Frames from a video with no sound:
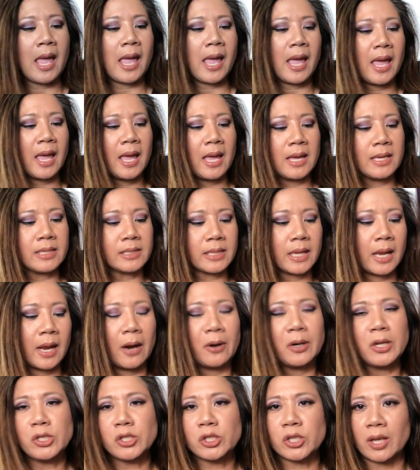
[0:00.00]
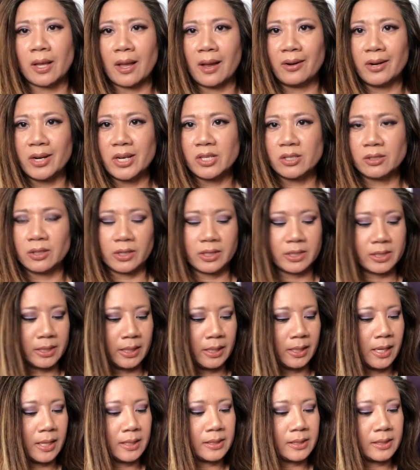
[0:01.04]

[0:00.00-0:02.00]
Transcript: And I already looked in.